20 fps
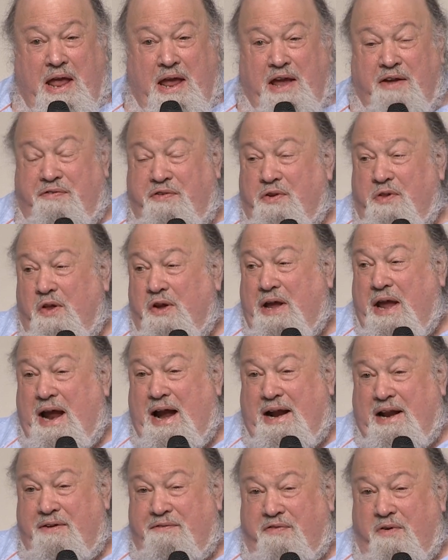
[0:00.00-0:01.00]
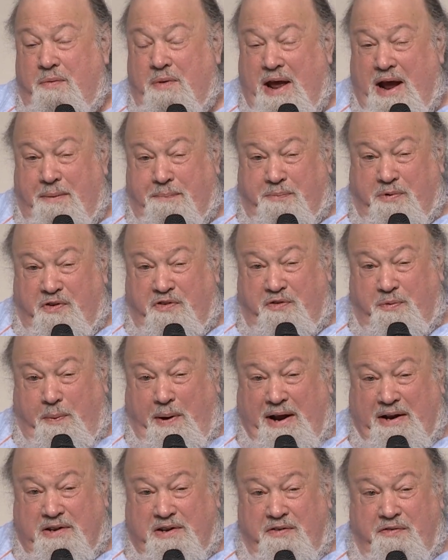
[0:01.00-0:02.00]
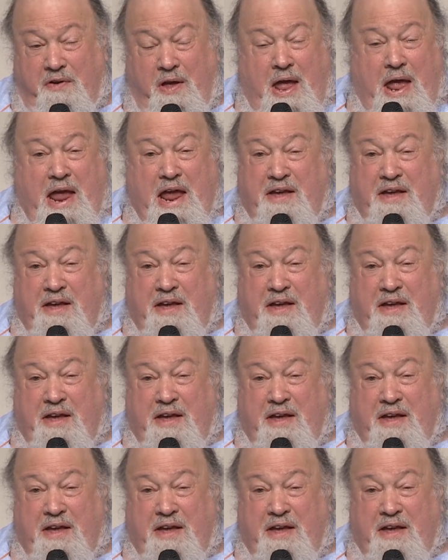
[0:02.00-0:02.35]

if you look at it from that perspective.